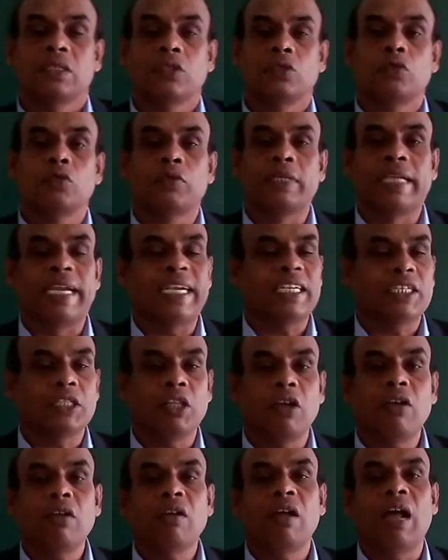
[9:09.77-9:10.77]
to get
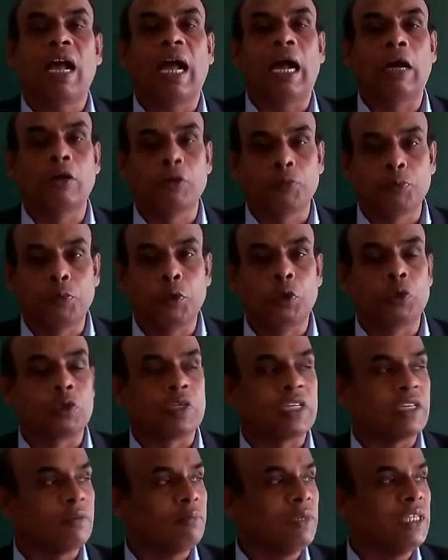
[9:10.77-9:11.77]
the
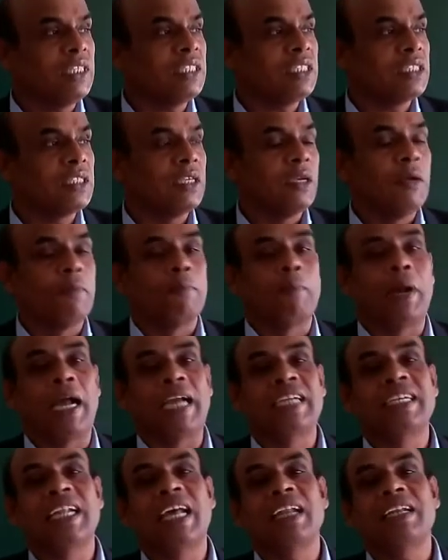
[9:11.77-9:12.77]
output. It means
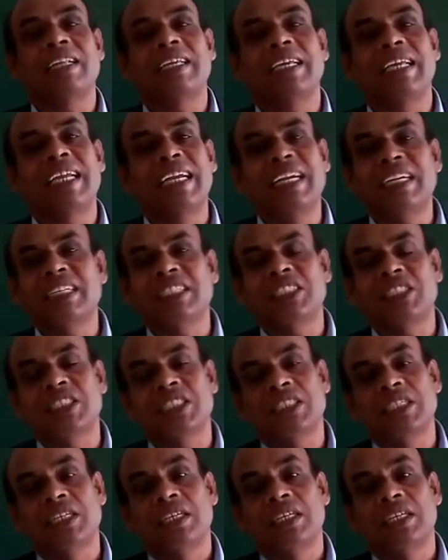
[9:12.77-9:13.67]
final yields